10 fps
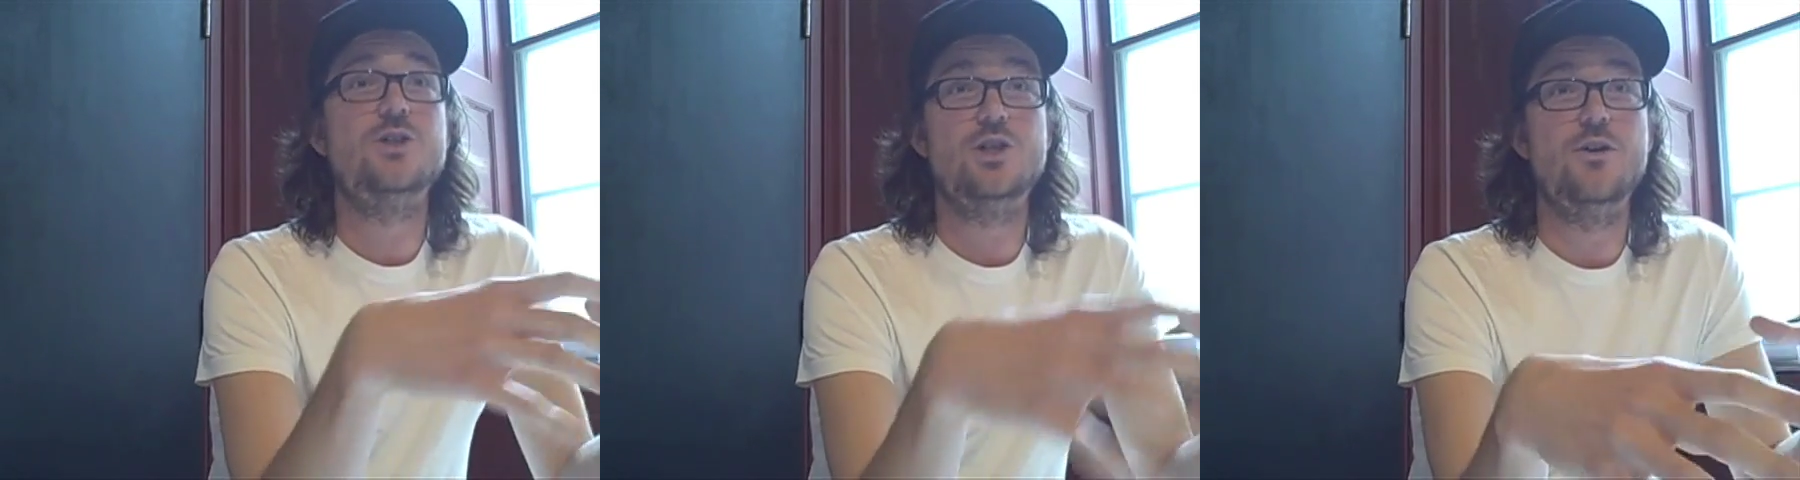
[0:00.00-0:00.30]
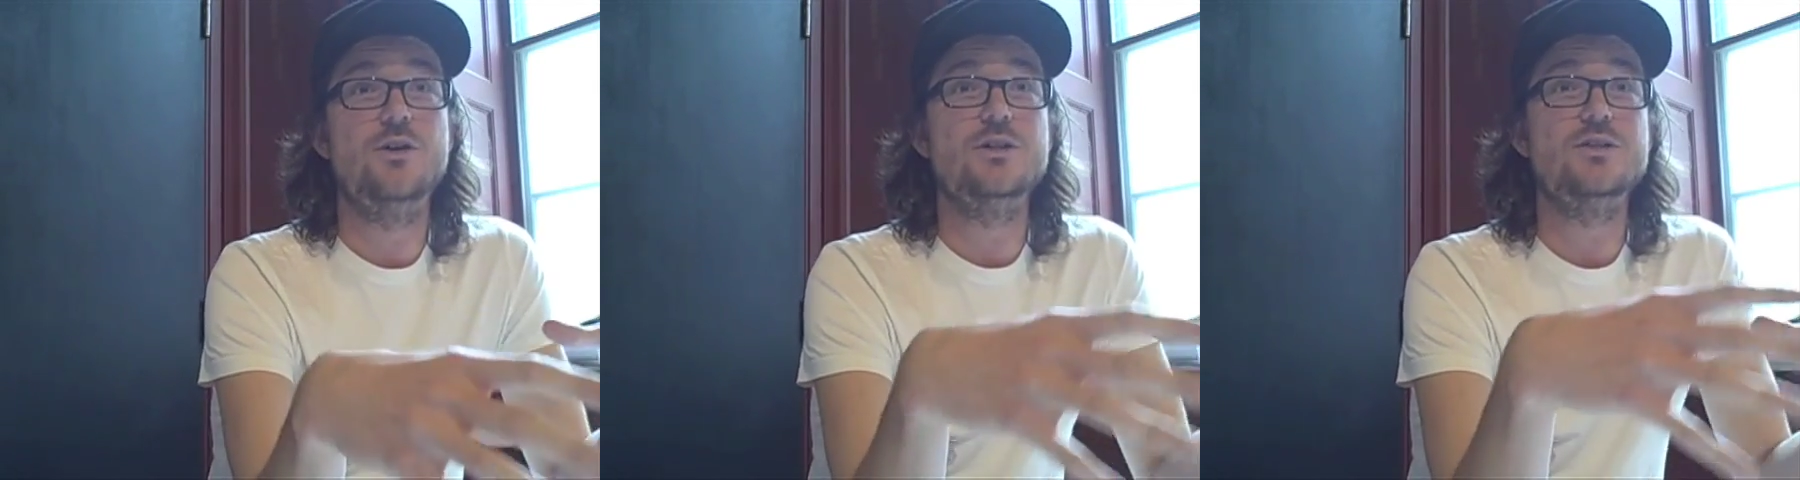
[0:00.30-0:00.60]

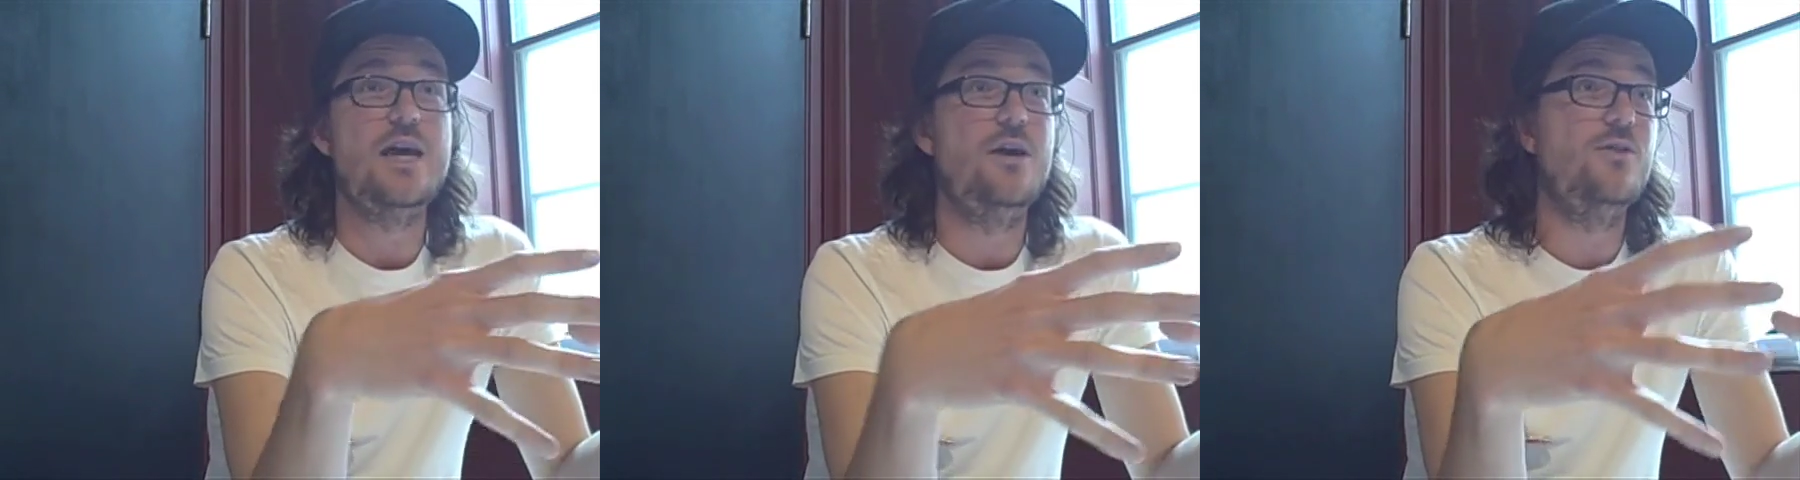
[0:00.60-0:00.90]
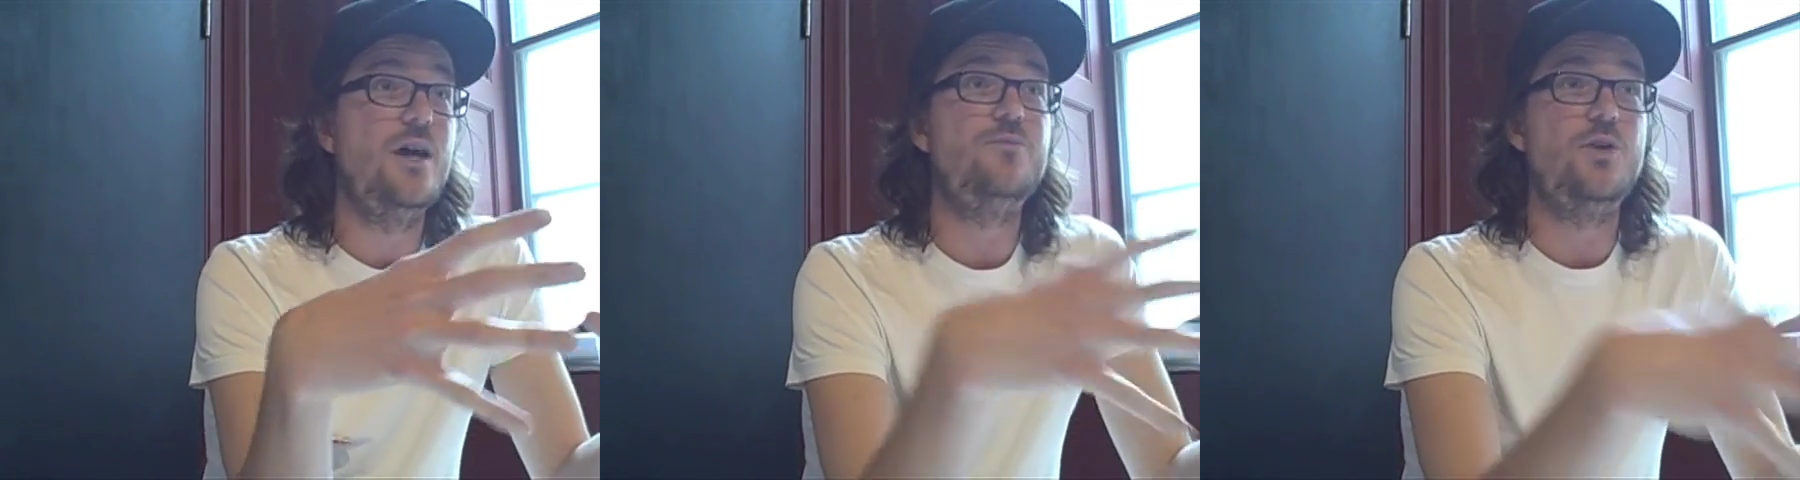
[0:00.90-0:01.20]
showing us how
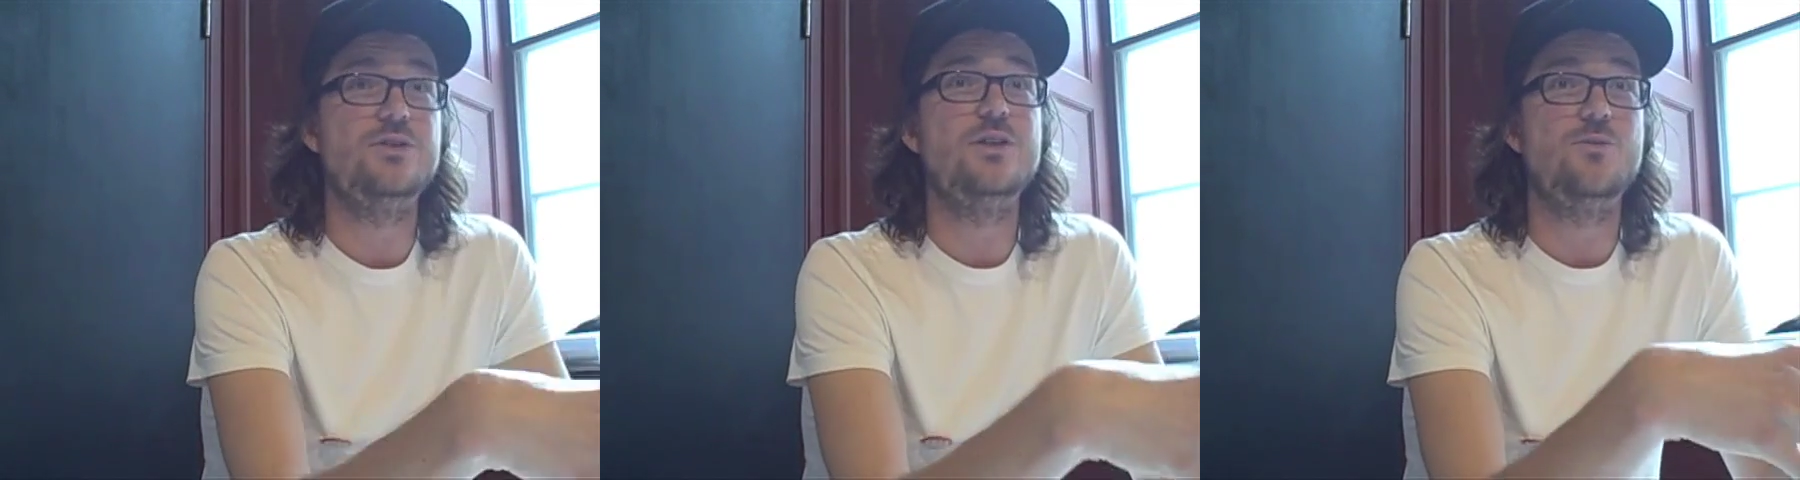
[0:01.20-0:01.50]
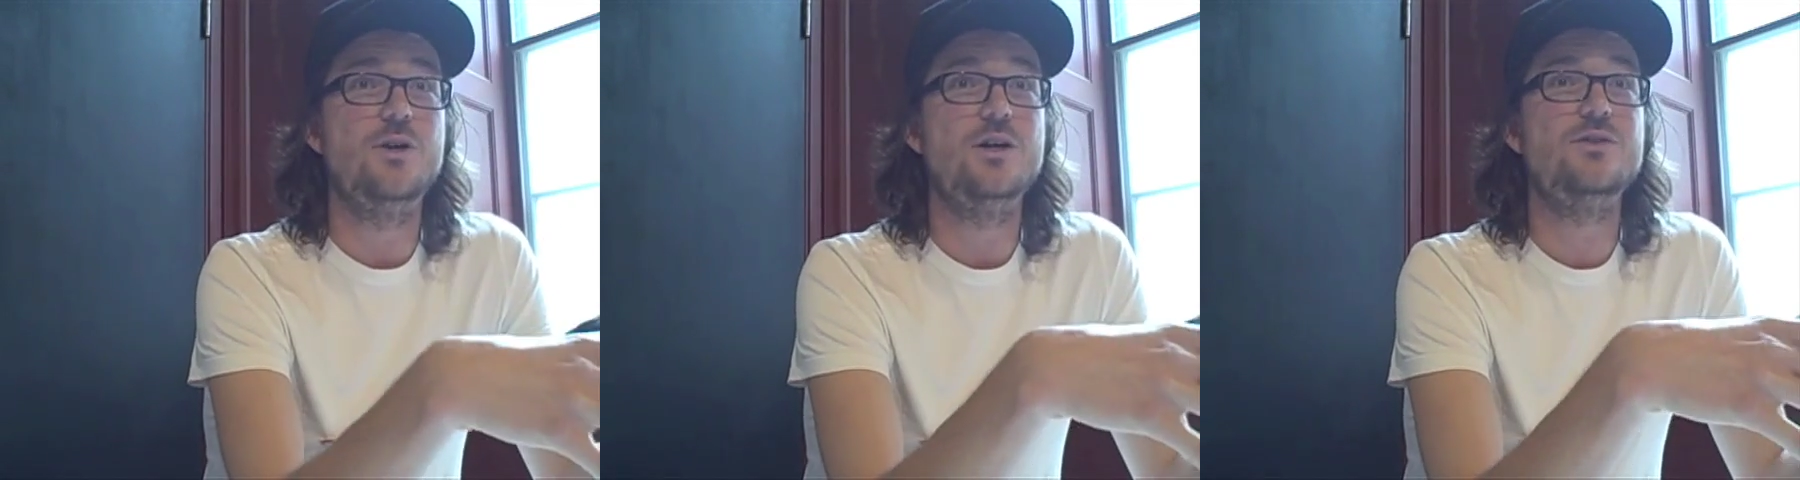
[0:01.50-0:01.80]
that
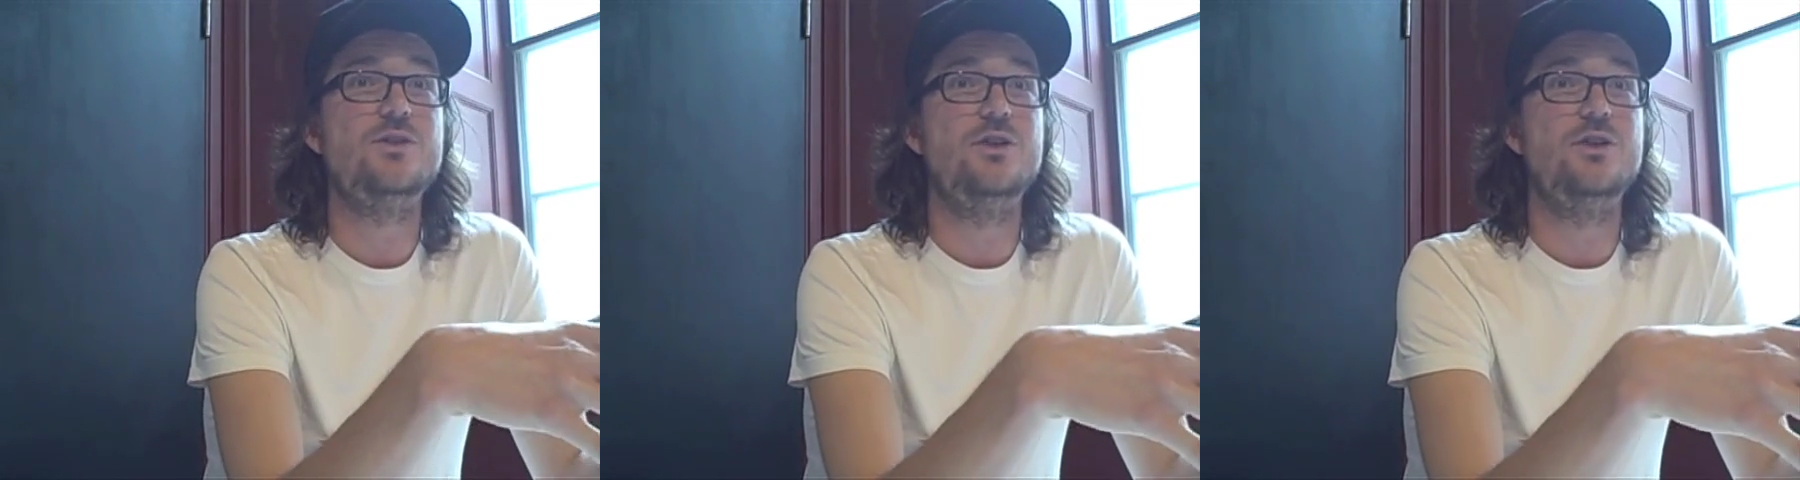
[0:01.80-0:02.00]
process works.